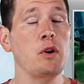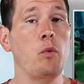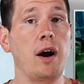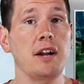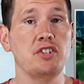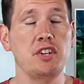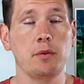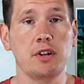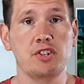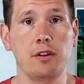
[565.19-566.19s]
rewatched the
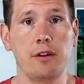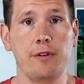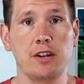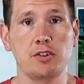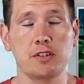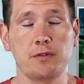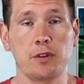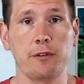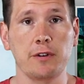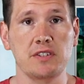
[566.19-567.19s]
original Avengers for
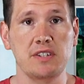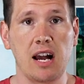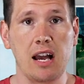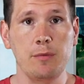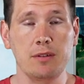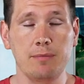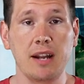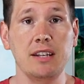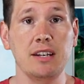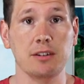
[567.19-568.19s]
the first time in
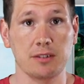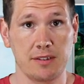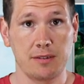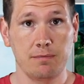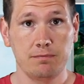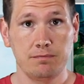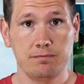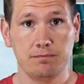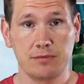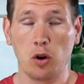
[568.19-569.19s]
many years.
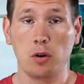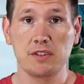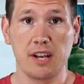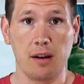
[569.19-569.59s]
Holds